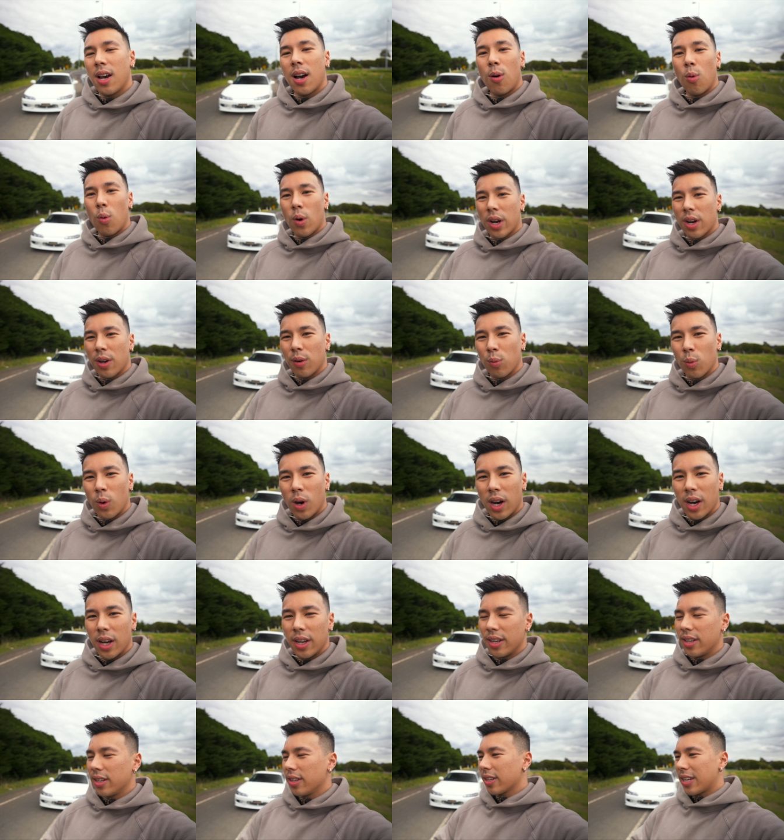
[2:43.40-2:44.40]
a
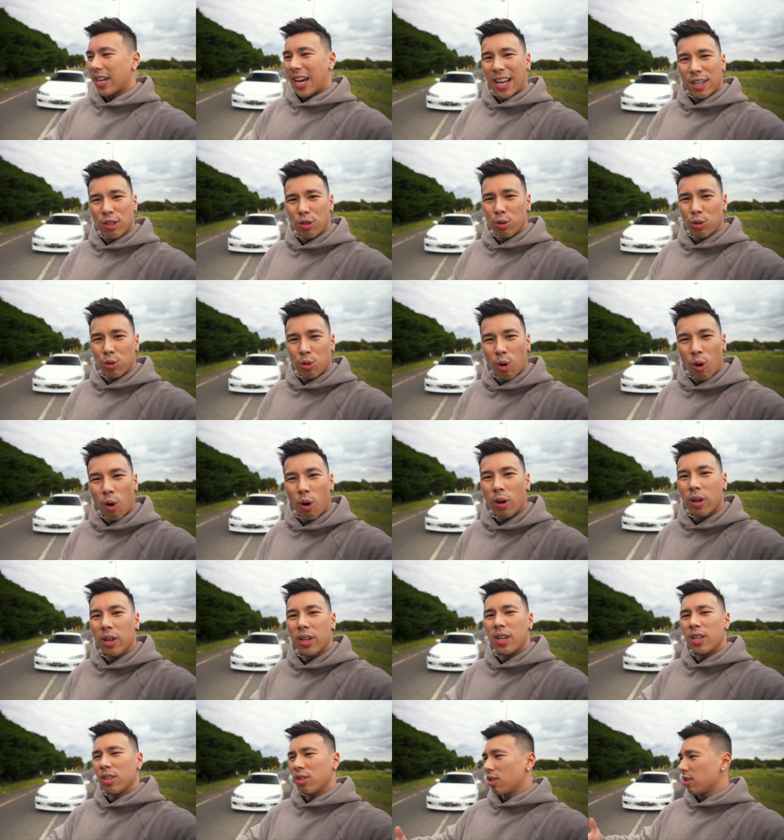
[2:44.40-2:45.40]
one-on-one casual talk,
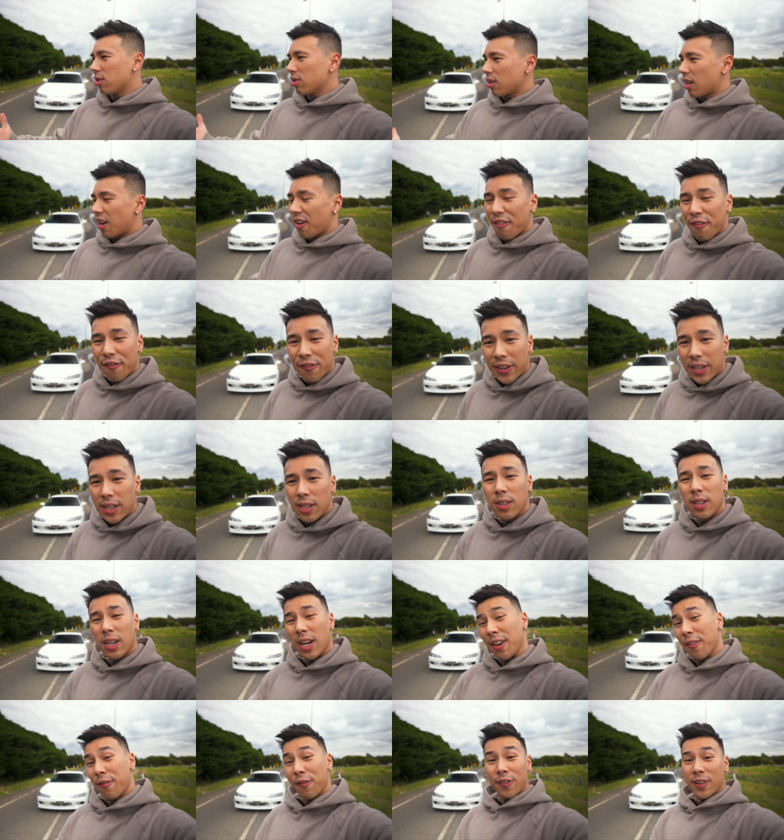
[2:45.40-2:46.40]
just a feel
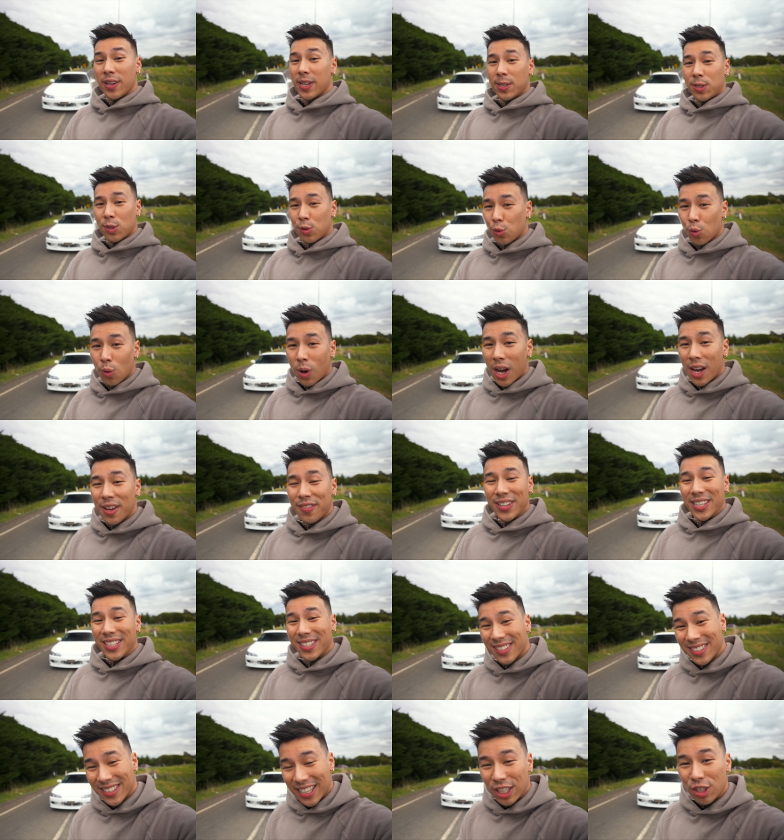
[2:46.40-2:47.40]
and first drive
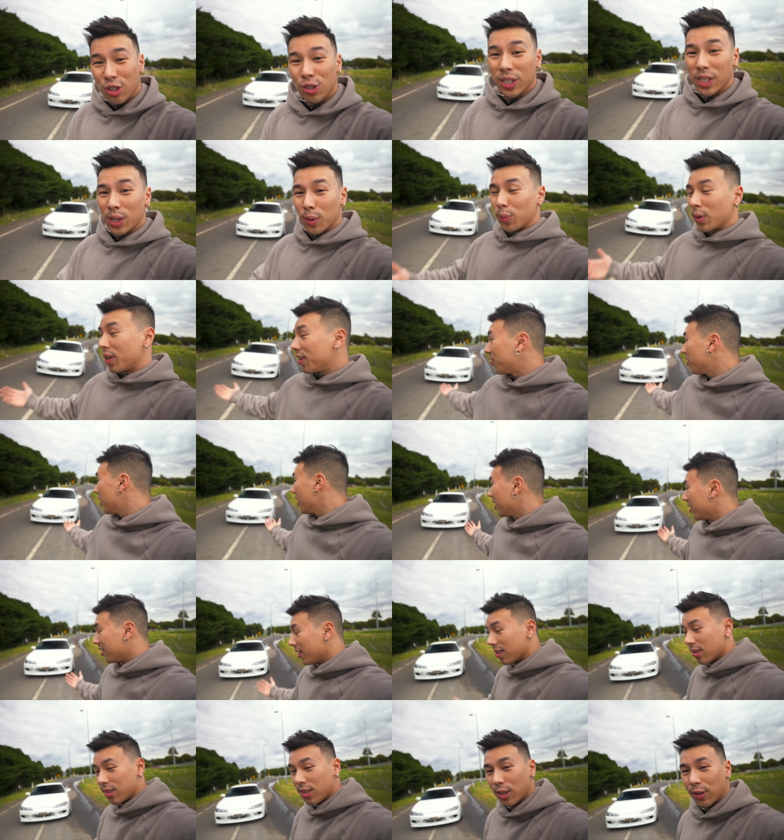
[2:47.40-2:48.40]
essentially with
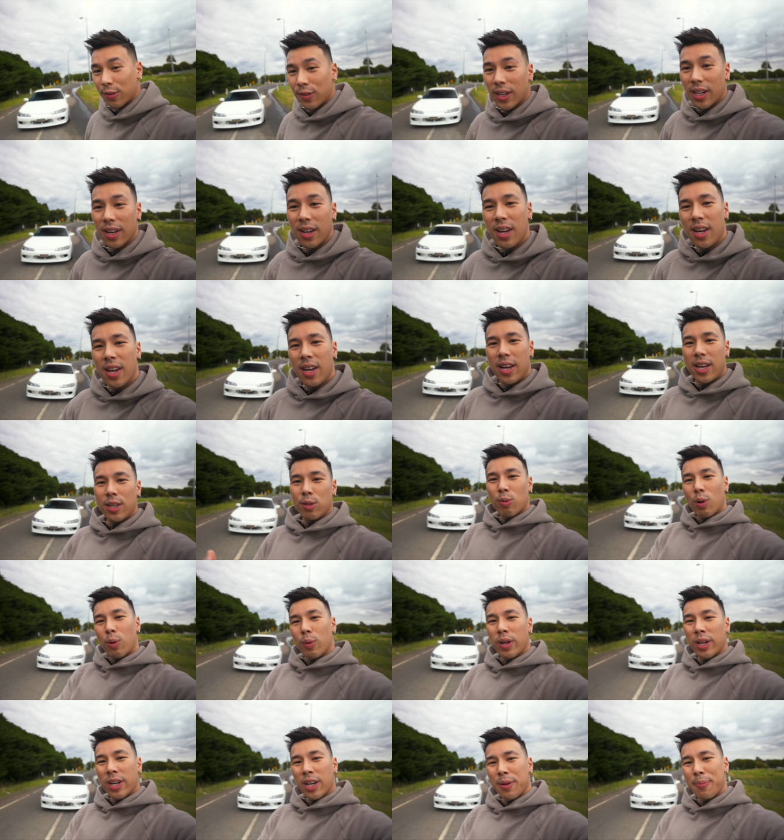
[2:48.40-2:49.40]
the Silvia is what
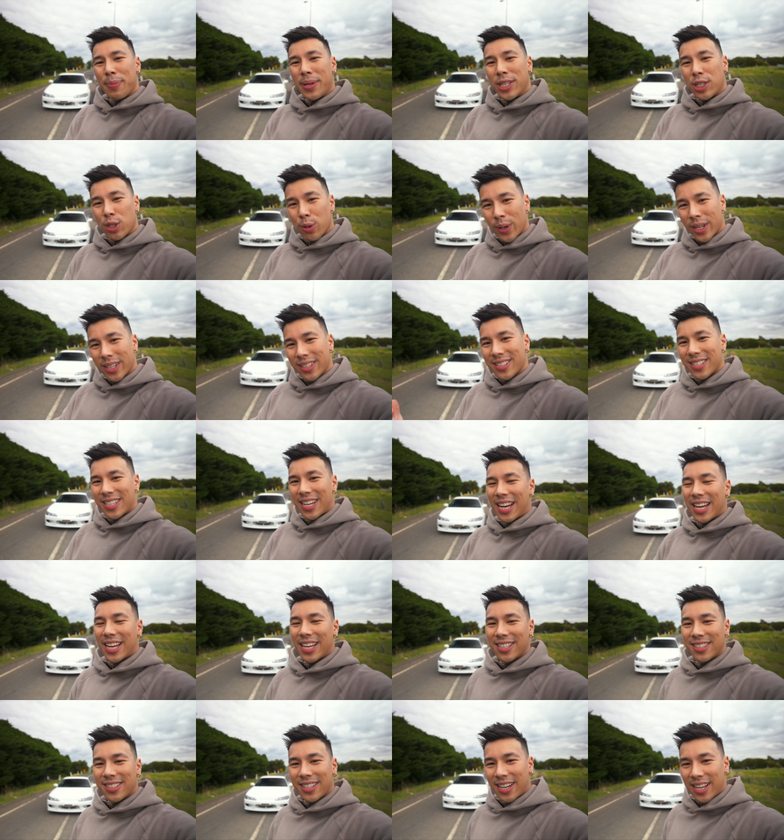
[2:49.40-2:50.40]
we're going to be doing today
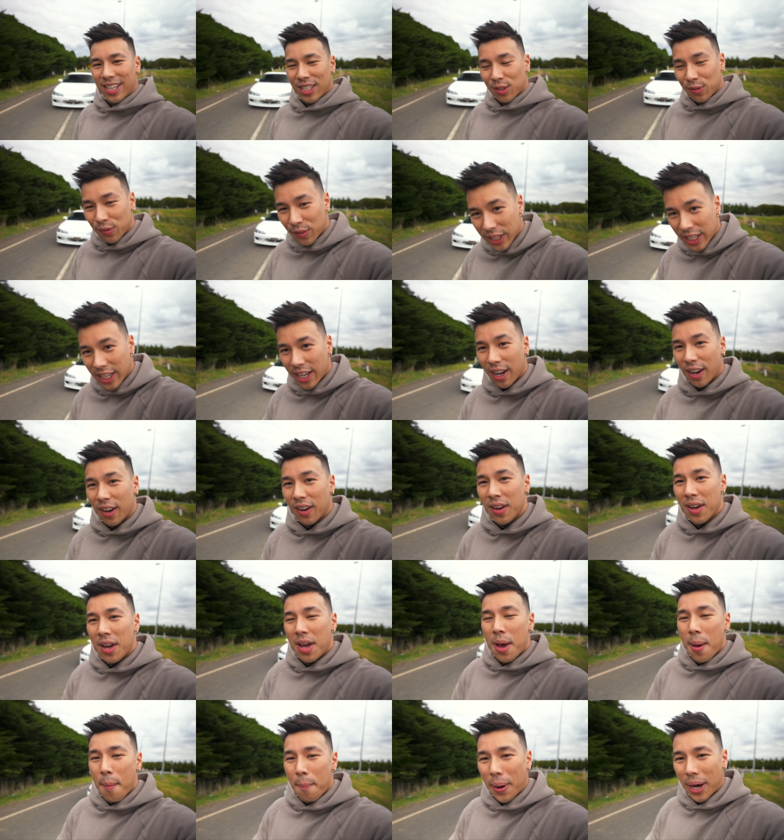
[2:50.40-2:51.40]
in today's video.
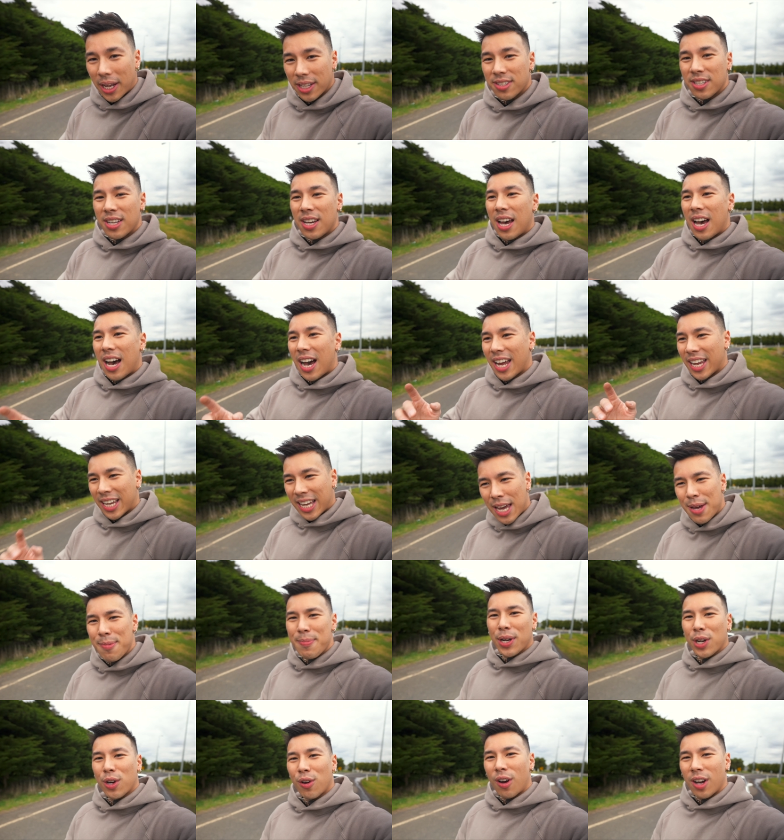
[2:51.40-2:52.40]
But I
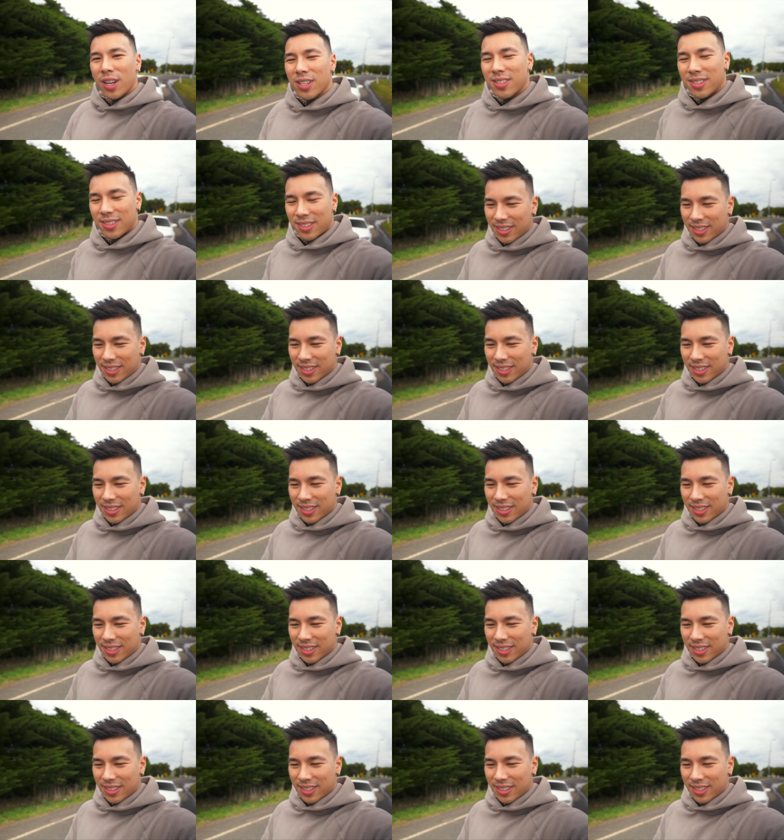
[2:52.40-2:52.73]
came across